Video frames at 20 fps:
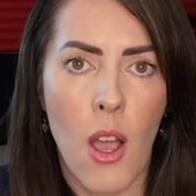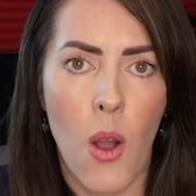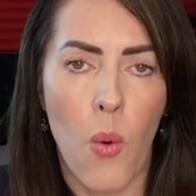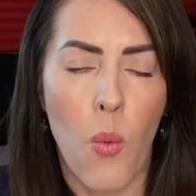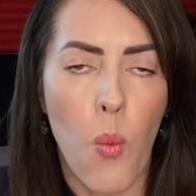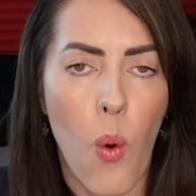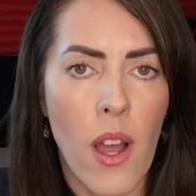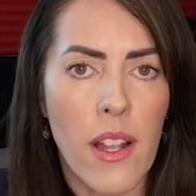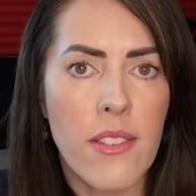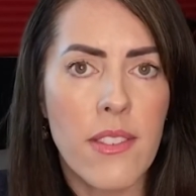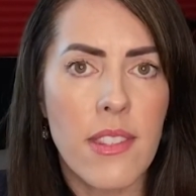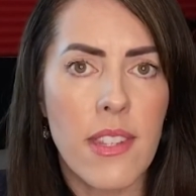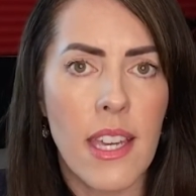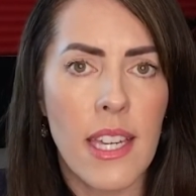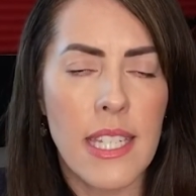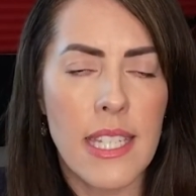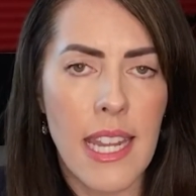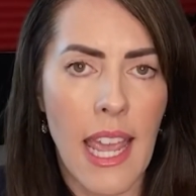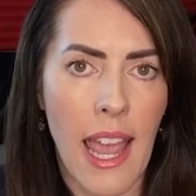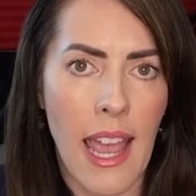once
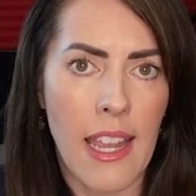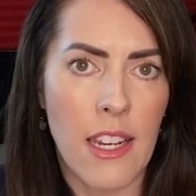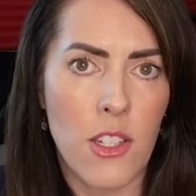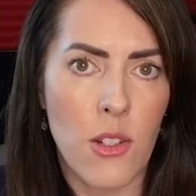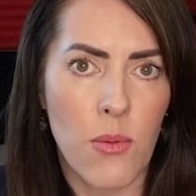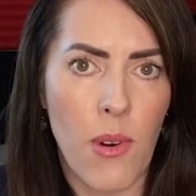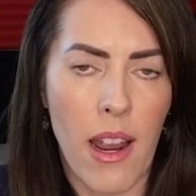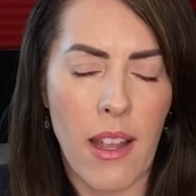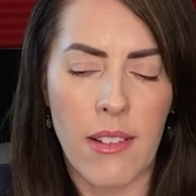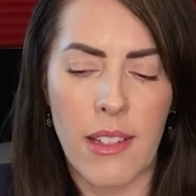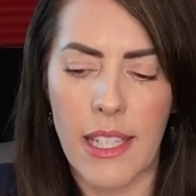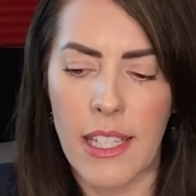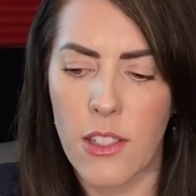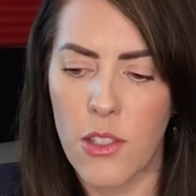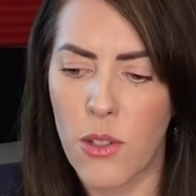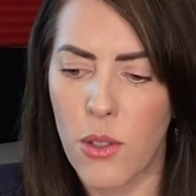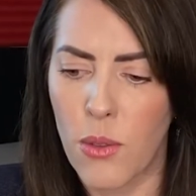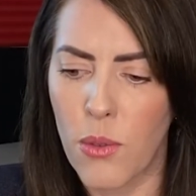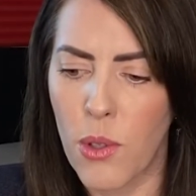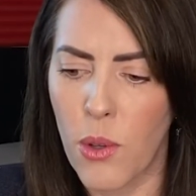a day directly
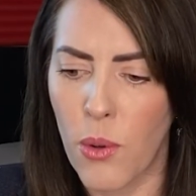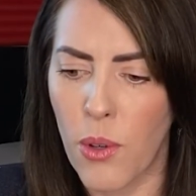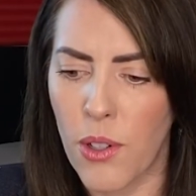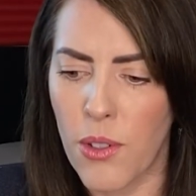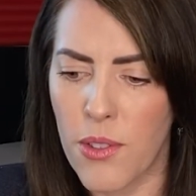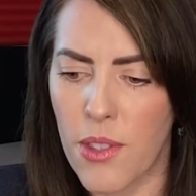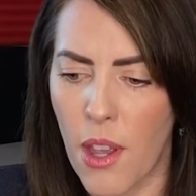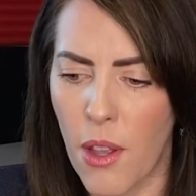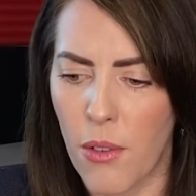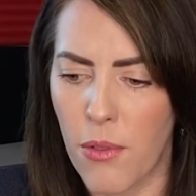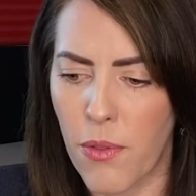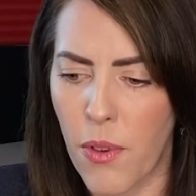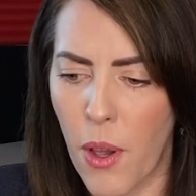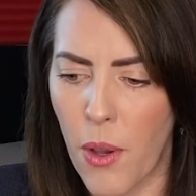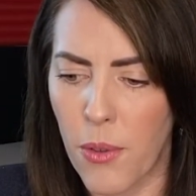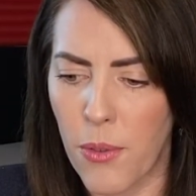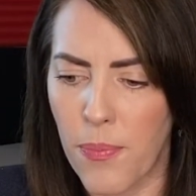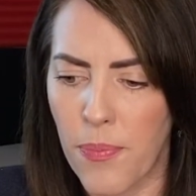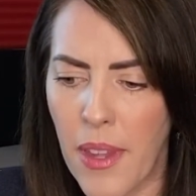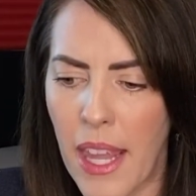to your cell
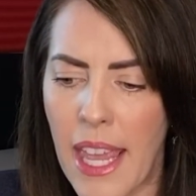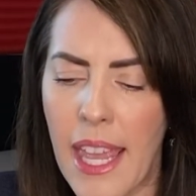phone.